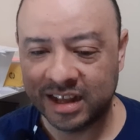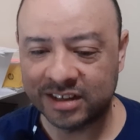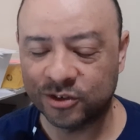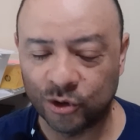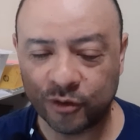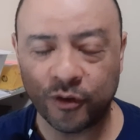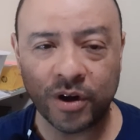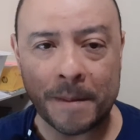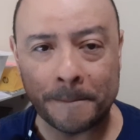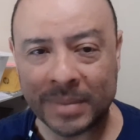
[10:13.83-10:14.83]
is look
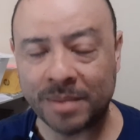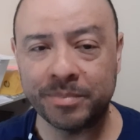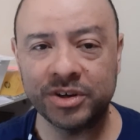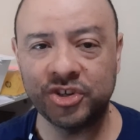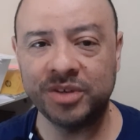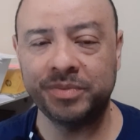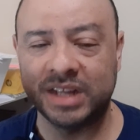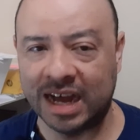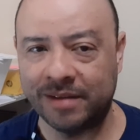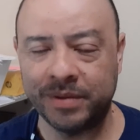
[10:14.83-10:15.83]
for a membership
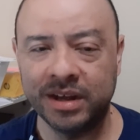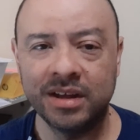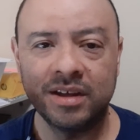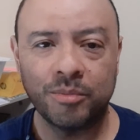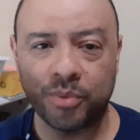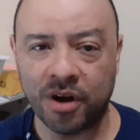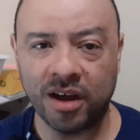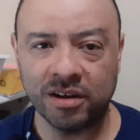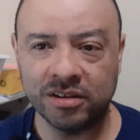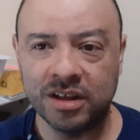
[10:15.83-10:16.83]
type
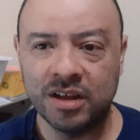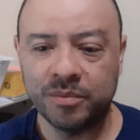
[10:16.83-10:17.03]
product,